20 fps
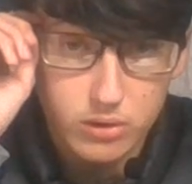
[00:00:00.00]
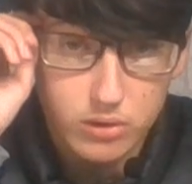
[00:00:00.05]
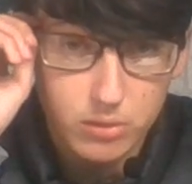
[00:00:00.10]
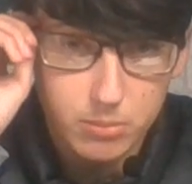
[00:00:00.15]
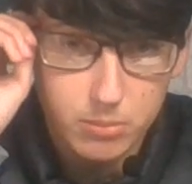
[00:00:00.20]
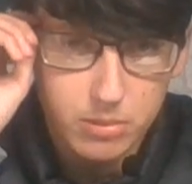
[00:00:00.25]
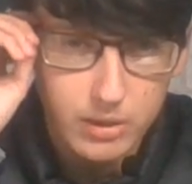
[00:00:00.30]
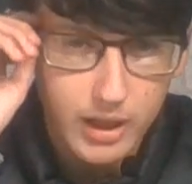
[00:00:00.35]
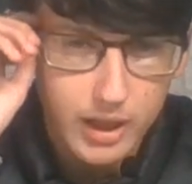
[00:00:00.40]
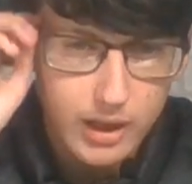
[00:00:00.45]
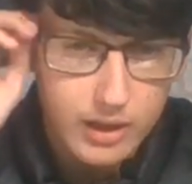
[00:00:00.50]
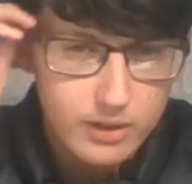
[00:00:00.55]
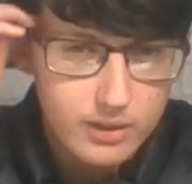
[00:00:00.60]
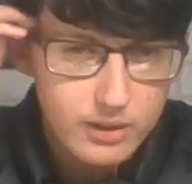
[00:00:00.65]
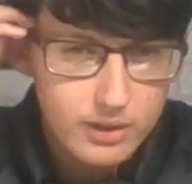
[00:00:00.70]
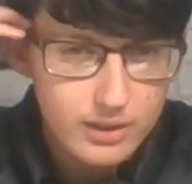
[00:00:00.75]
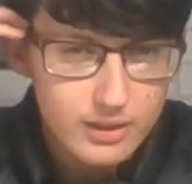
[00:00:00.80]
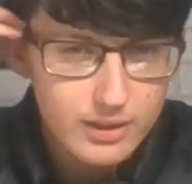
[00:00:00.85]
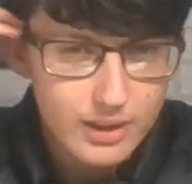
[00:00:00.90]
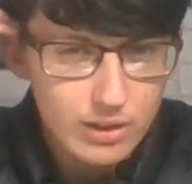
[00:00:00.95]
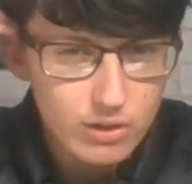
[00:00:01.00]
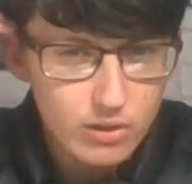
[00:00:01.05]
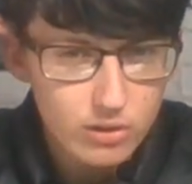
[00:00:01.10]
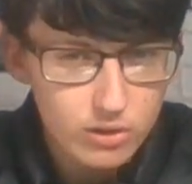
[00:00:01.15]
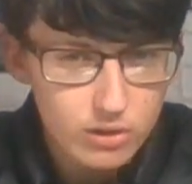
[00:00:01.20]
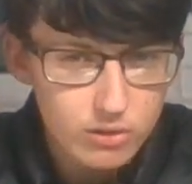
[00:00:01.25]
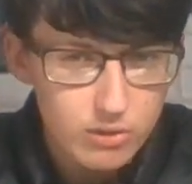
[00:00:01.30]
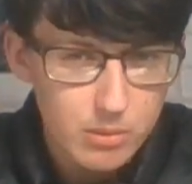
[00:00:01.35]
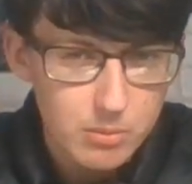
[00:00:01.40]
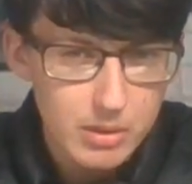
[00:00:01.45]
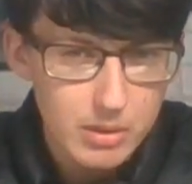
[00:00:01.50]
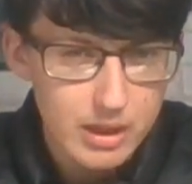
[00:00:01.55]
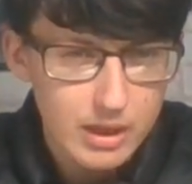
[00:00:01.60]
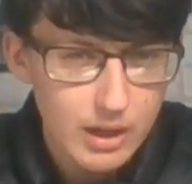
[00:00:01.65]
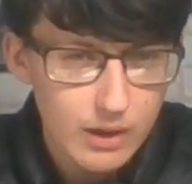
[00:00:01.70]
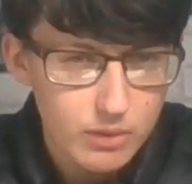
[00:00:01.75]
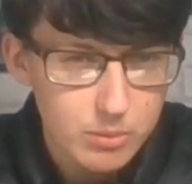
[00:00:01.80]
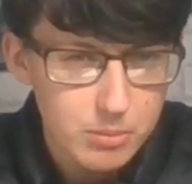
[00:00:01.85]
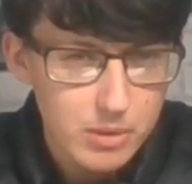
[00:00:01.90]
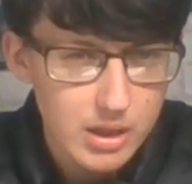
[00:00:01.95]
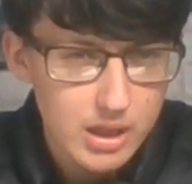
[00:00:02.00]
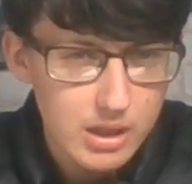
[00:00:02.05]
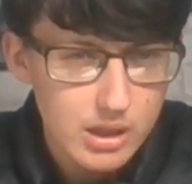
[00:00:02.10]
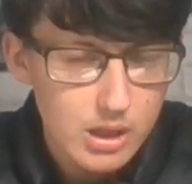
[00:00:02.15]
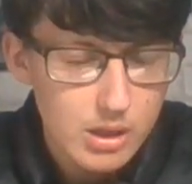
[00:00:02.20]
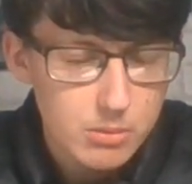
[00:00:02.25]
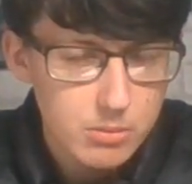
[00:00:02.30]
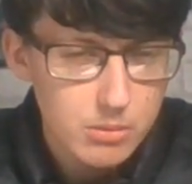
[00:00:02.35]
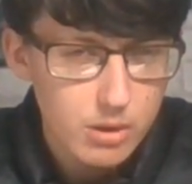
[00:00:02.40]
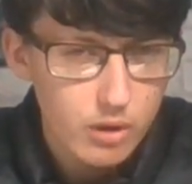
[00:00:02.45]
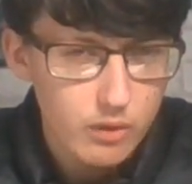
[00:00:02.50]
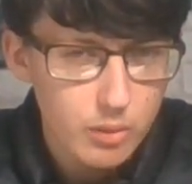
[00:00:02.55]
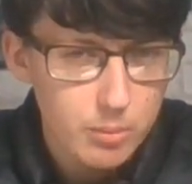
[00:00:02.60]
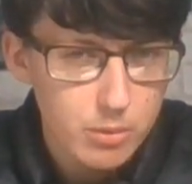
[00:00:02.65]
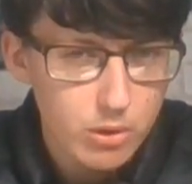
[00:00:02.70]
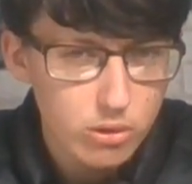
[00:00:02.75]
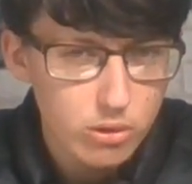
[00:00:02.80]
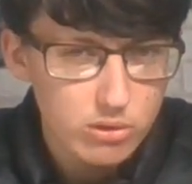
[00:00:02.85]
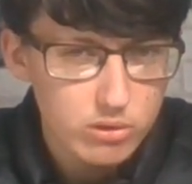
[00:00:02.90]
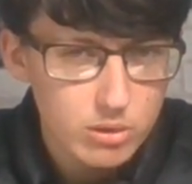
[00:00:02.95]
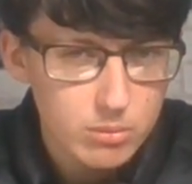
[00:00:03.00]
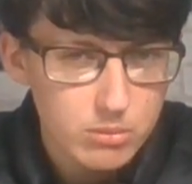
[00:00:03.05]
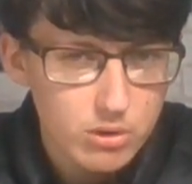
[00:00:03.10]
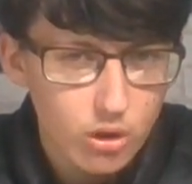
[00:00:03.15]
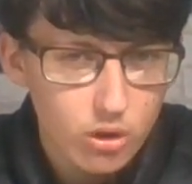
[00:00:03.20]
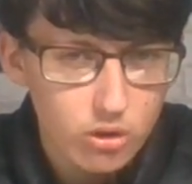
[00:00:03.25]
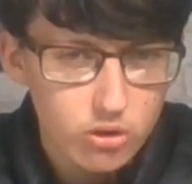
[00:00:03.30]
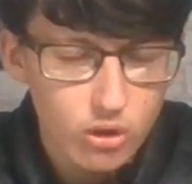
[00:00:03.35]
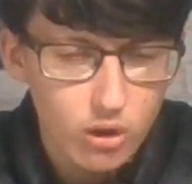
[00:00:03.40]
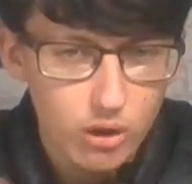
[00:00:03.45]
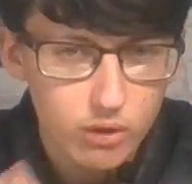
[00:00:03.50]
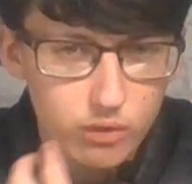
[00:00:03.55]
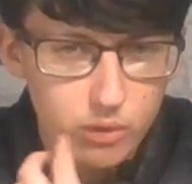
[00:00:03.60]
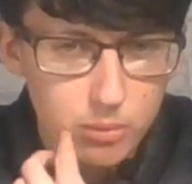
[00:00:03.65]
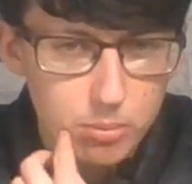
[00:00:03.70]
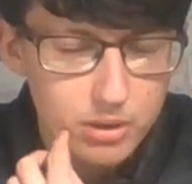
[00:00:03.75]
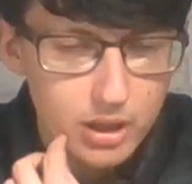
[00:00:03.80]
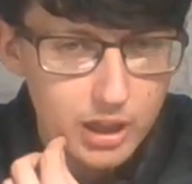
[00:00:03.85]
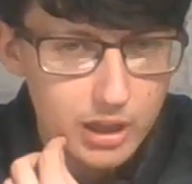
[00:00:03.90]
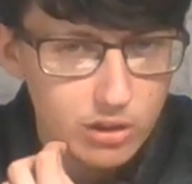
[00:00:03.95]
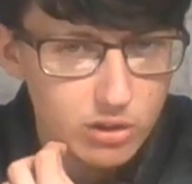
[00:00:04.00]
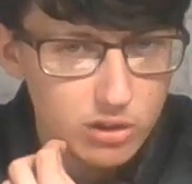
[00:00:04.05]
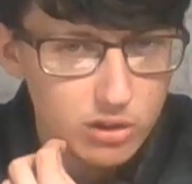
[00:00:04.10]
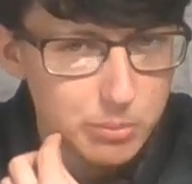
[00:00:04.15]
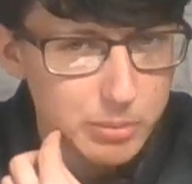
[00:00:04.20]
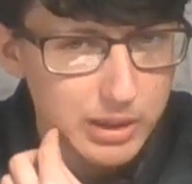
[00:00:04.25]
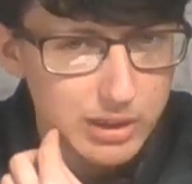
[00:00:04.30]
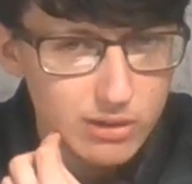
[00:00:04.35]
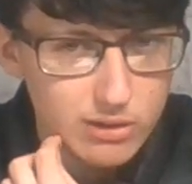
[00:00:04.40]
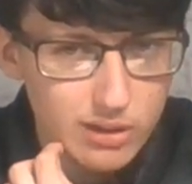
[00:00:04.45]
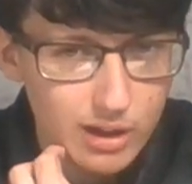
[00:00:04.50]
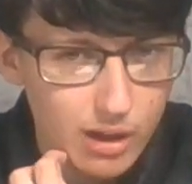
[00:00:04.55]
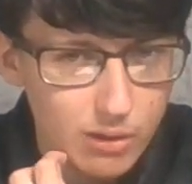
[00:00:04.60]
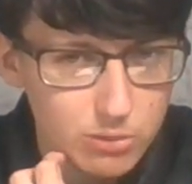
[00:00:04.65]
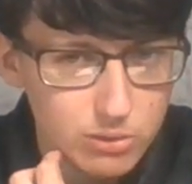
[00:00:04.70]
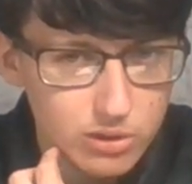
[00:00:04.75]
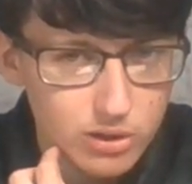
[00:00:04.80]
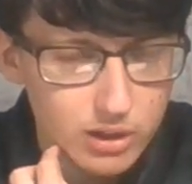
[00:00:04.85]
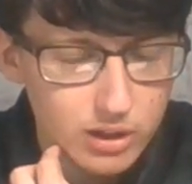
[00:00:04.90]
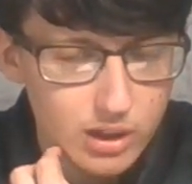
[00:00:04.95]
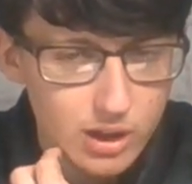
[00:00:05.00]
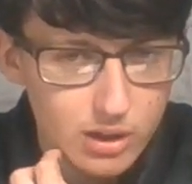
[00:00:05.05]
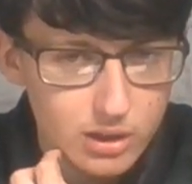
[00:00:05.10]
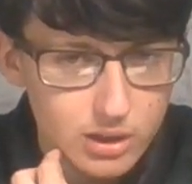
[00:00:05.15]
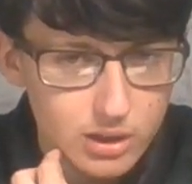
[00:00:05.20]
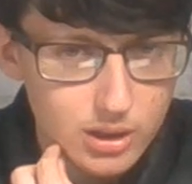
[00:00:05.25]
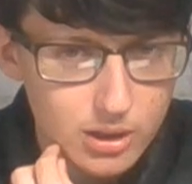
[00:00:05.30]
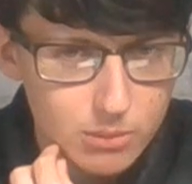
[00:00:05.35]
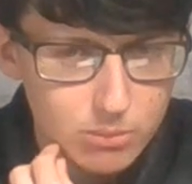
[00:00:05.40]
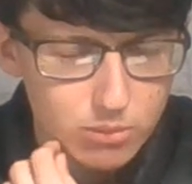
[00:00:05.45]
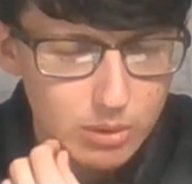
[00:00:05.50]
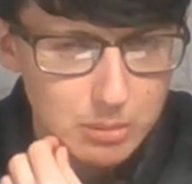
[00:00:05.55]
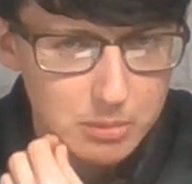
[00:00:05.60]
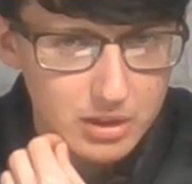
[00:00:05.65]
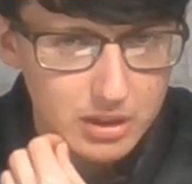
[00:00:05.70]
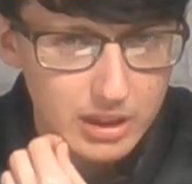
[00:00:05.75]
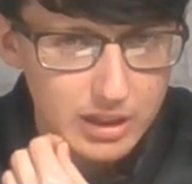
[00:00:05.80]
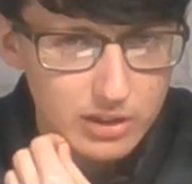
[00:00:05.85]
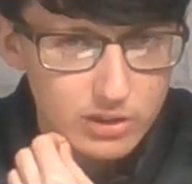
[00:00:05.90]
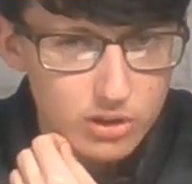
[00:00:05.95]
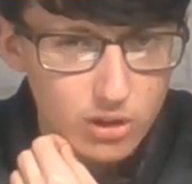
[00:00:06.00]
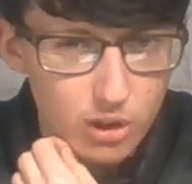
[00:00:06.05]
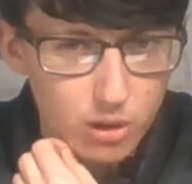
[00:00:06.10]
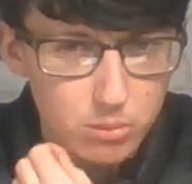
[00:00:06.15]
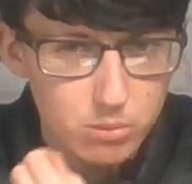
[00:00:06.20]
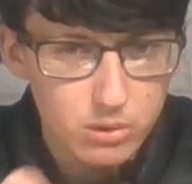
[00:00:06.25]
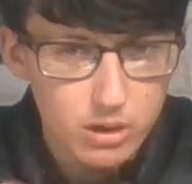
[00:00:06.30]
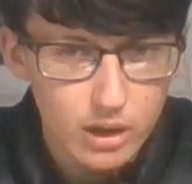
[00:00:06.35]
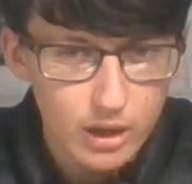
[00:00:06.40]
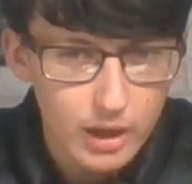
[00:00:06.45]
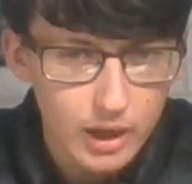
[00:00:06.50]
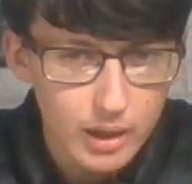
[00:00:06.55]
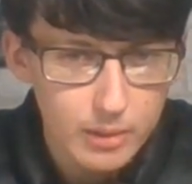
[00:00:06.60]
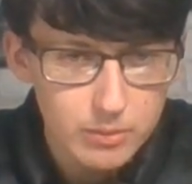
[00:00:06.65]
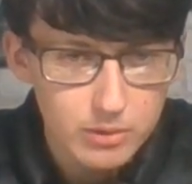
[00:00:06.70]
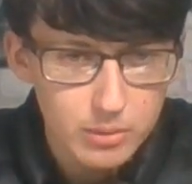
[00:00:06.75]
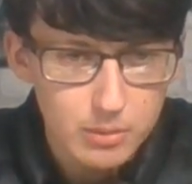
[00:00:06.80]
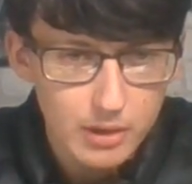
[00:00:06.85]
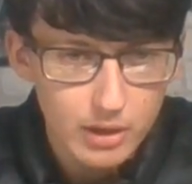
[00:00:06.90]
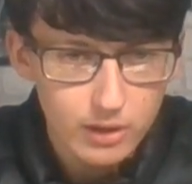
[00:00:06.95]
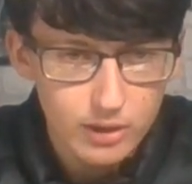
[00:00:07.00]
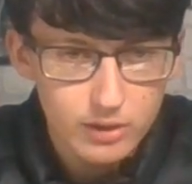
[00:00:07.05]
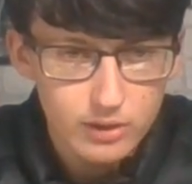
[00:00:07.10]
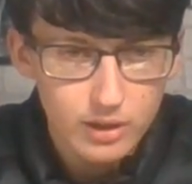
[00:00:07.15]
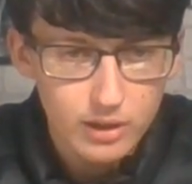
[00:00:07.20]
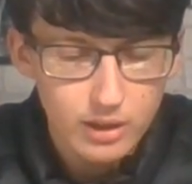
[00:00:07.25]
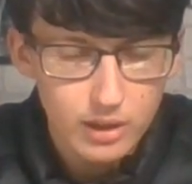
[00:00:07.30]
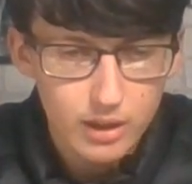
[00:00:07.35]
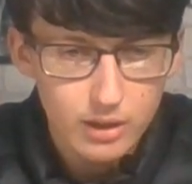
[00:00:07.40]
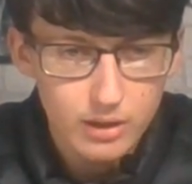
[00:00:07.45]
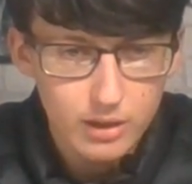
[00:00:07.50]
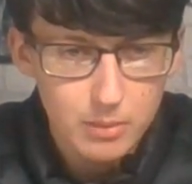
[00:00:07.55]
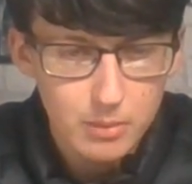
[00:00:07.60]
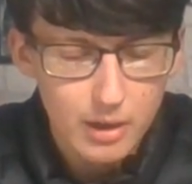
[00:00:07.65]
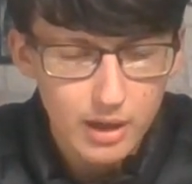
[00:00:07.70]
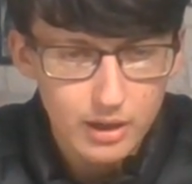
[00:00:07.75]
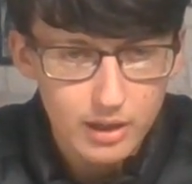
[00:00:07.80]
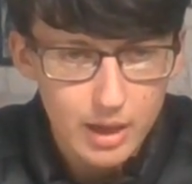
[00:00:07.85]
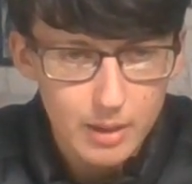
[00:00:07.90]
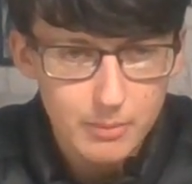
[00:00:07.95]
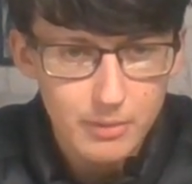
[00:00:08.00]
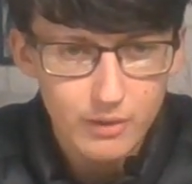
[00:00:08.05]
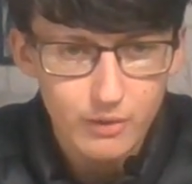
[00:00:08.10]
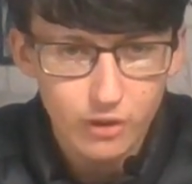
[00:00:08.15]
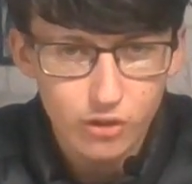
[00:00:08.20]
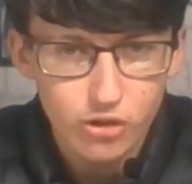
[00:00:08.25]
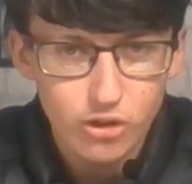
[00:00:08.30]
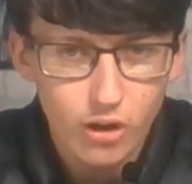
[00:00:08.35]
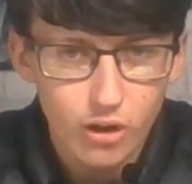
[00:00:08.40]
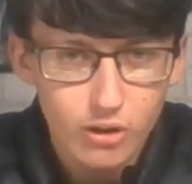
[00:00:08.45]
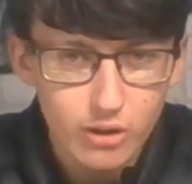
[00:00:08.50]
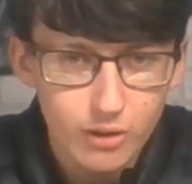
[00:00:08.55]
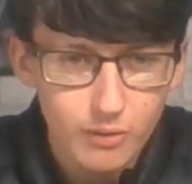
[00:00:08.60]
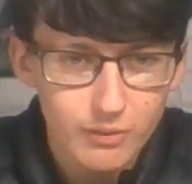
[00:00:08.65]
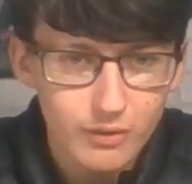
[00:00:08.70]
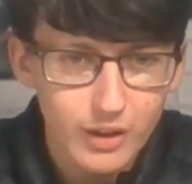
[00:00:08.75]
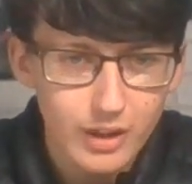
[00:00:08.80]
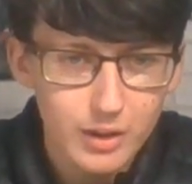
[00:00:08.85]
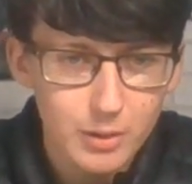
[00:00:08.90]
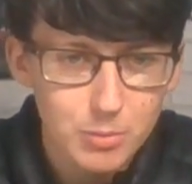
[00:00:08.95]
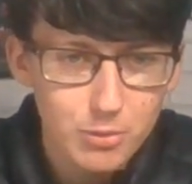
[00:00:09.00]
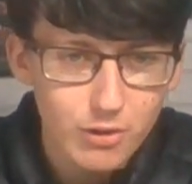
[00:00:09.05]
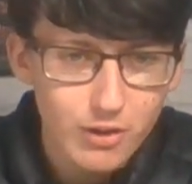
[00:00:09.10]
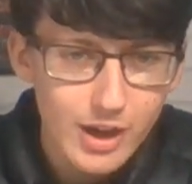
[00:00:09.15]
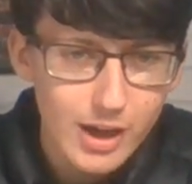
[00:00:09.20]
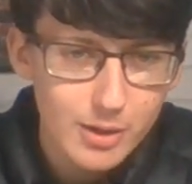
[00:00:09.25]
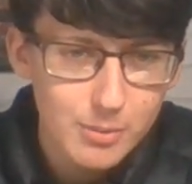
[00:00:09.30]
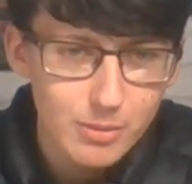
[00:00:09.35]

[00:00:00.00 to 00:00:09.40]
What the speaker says: Some players sink under it, but it gives me more of a boost. I'm not sure if he played under big crowds in the Premier League too, to be honest, and it might get a bit of a shock on Valley Parade.